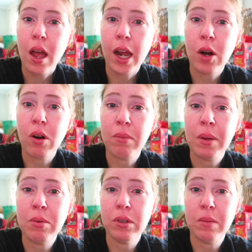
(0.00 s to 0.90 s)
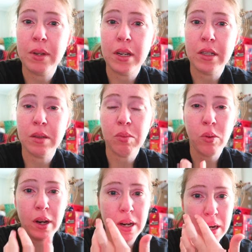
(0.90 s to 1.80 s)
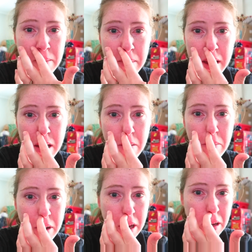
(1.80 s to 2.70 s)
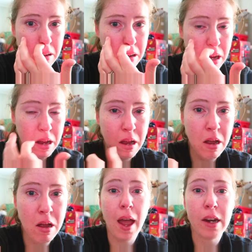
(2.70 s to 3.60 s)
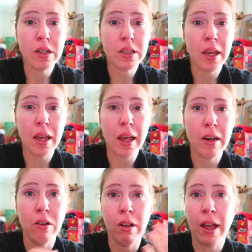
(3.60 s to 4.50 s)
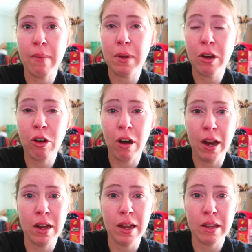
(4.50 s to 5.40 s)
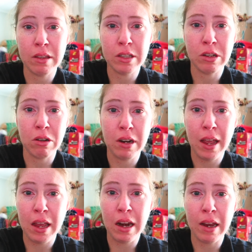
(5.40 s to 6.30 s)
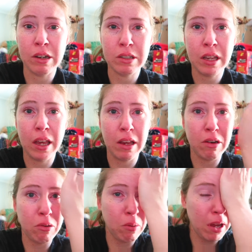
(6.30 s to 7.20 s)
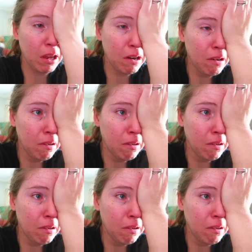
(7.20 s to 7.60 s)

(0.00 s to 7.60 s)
I don't want people to be disappointed in me, but I just can't handle it. I've been crying like this all day and I just can't do it.